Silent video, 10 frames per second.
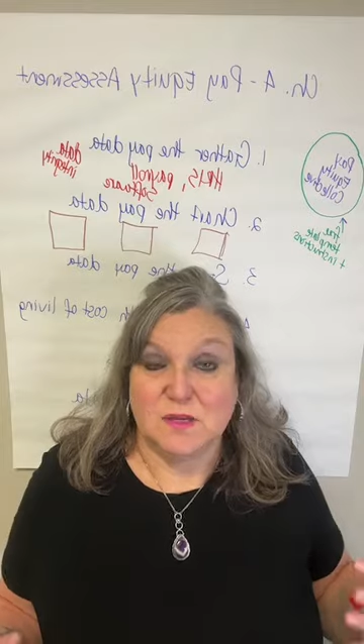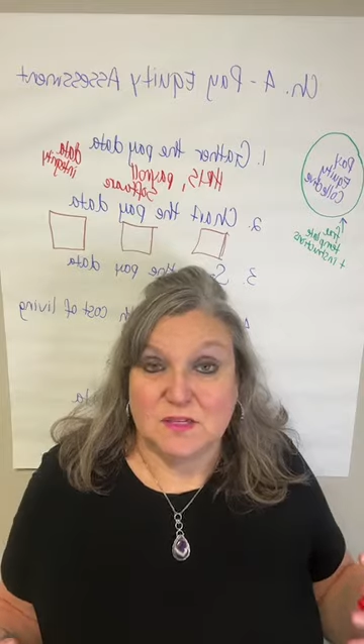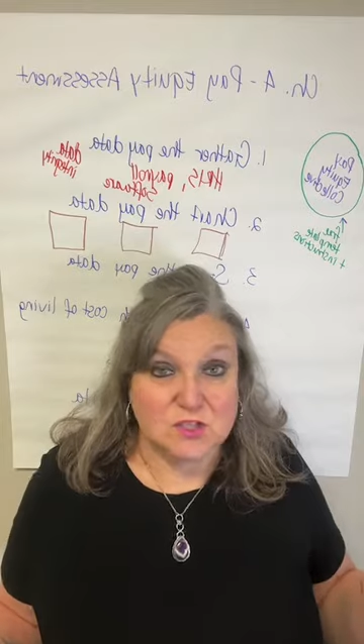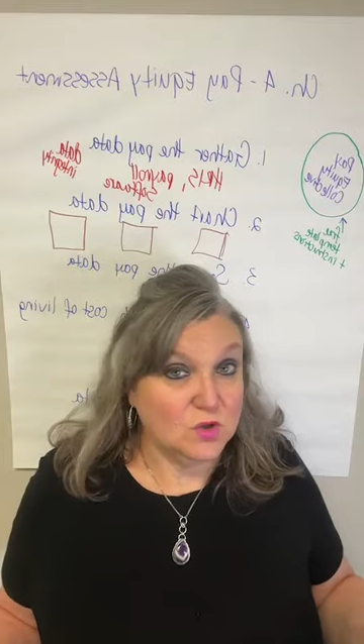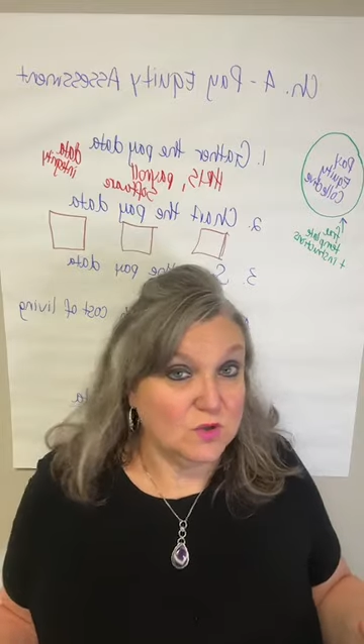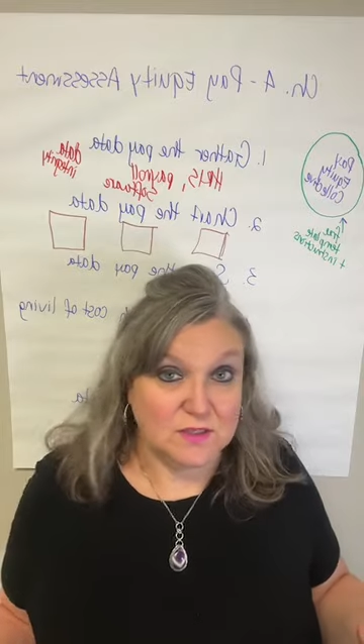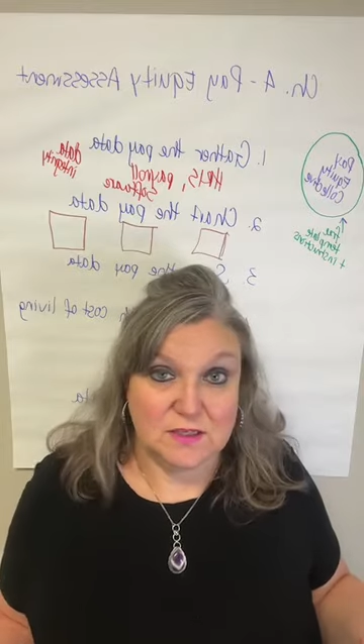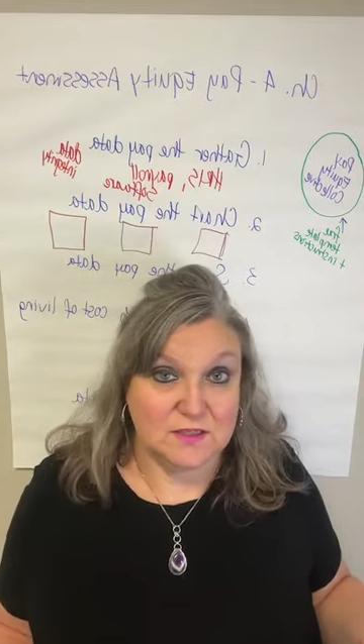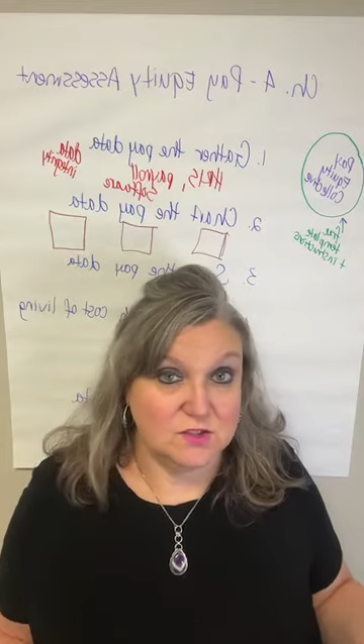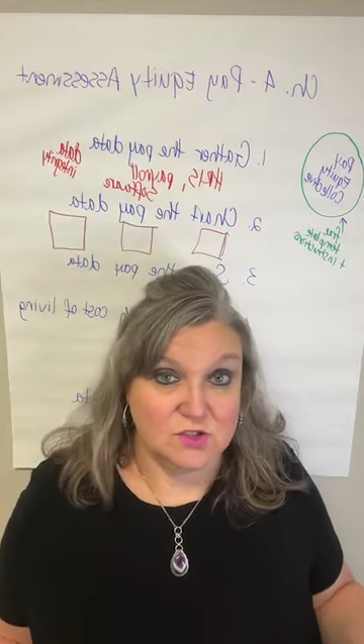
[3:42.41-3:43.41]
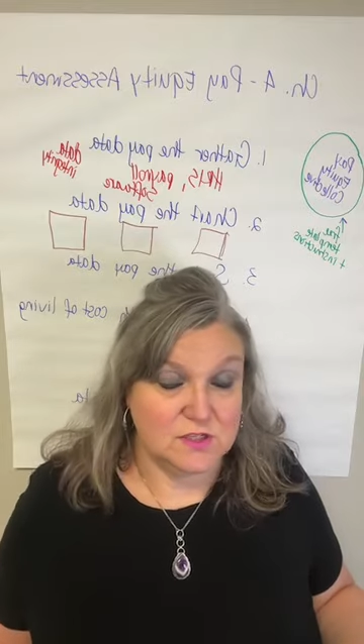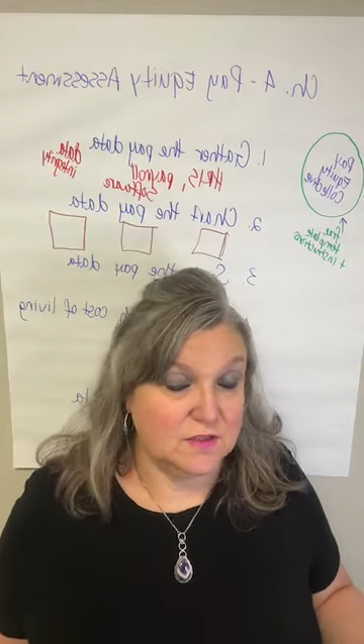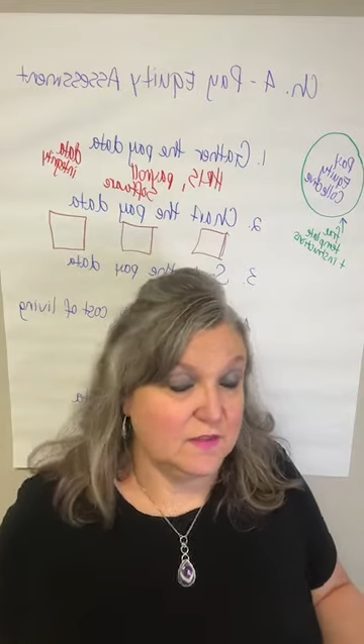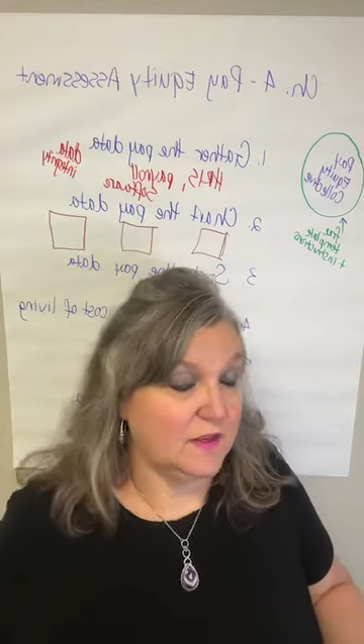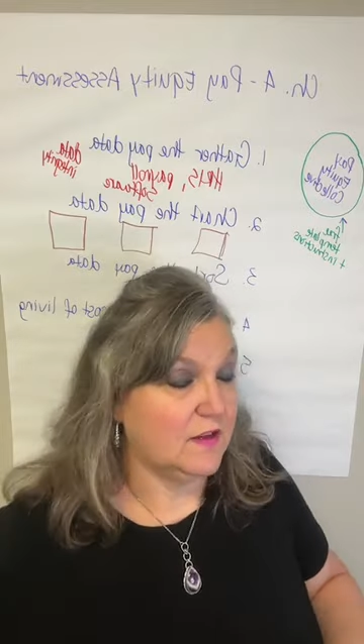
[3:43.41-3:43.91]
and I totally
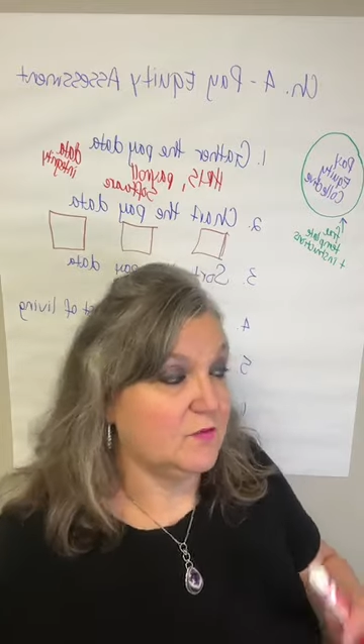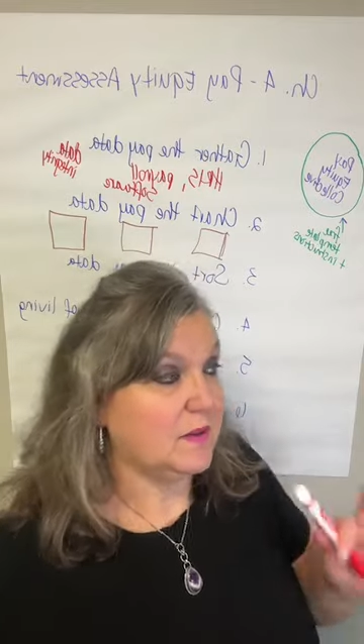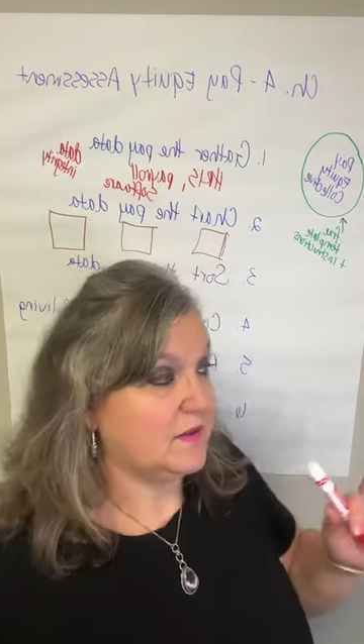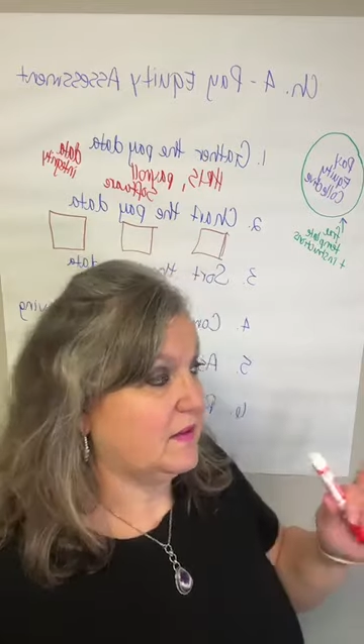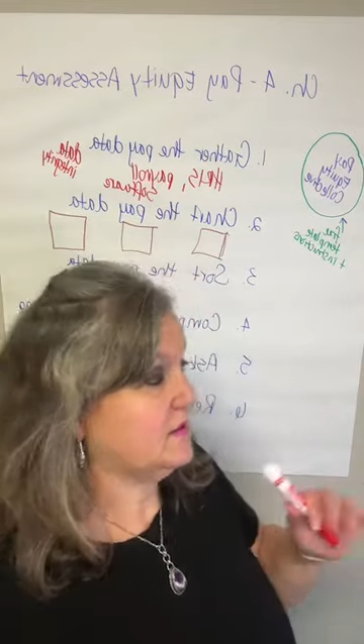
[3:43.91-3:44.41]
understand that. I've been in